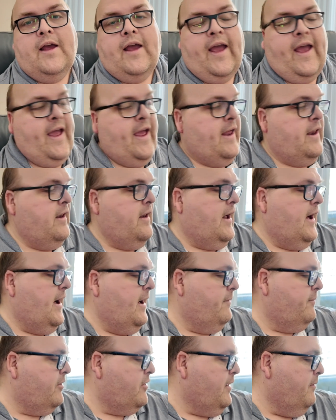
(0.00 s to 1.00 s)
and
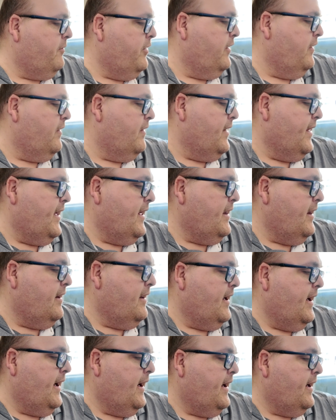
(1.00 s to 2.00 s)
something
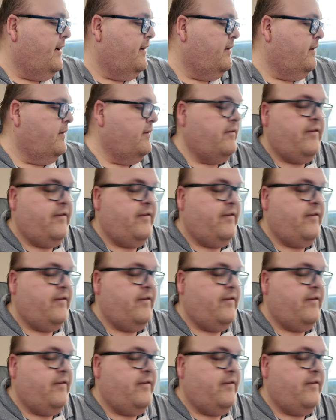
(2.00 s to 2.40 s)
that